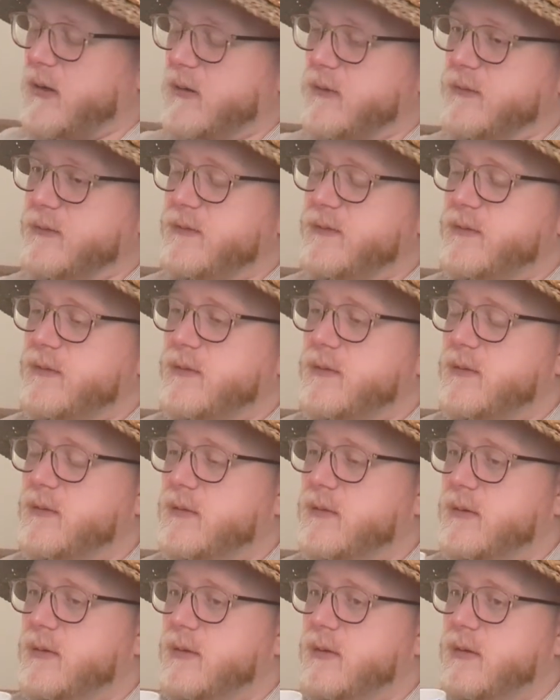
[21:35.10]
of
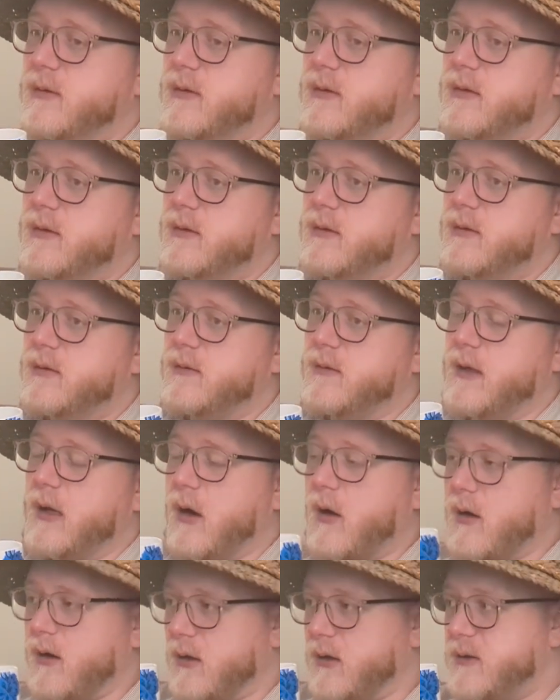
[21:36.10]

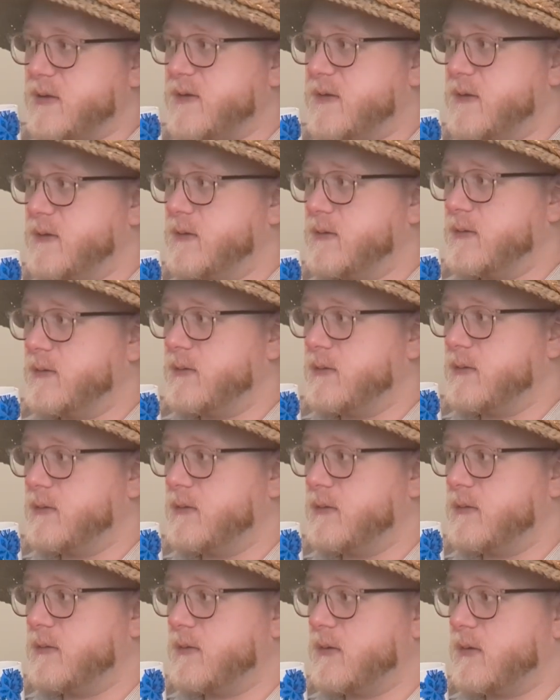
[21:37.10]
the art
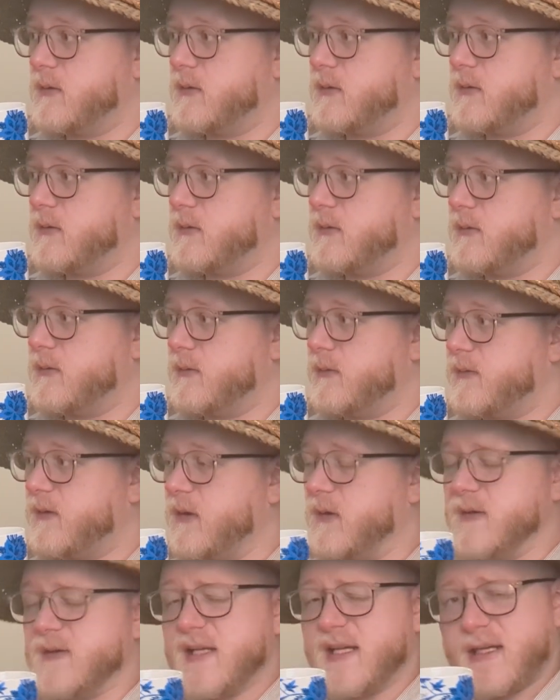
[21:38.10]

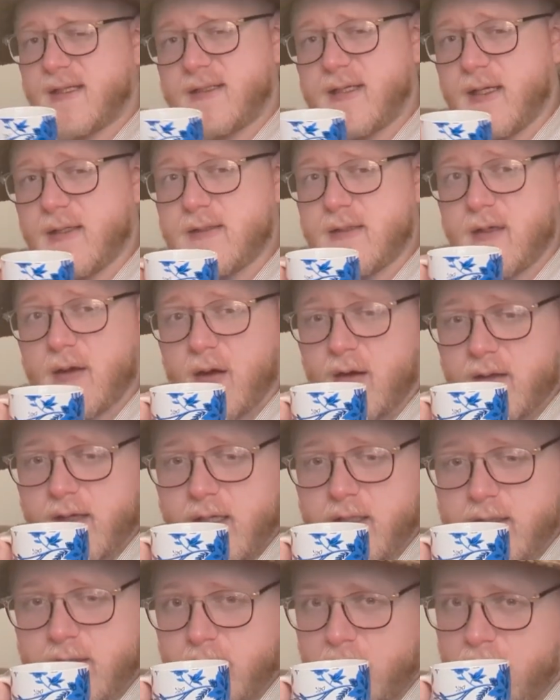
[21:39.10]
feels like it takes the art
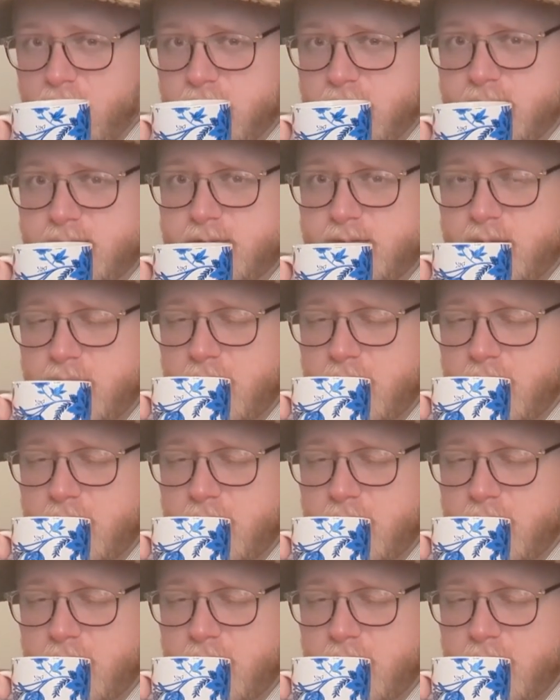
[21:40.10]
out of the art.